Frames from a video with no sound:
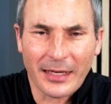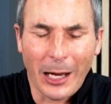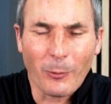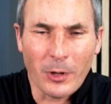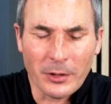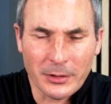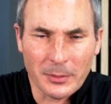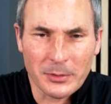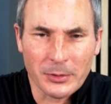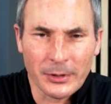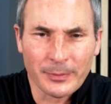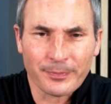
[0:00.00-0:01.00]
walked up
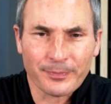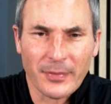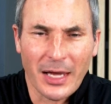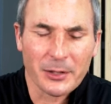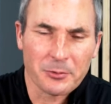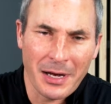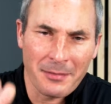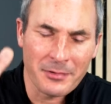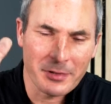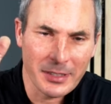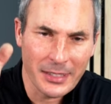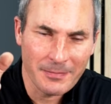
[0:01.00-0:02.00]
to them, I grabbed
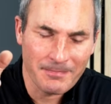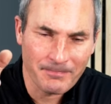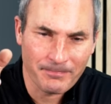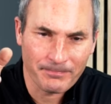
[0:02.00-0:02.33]
their hand,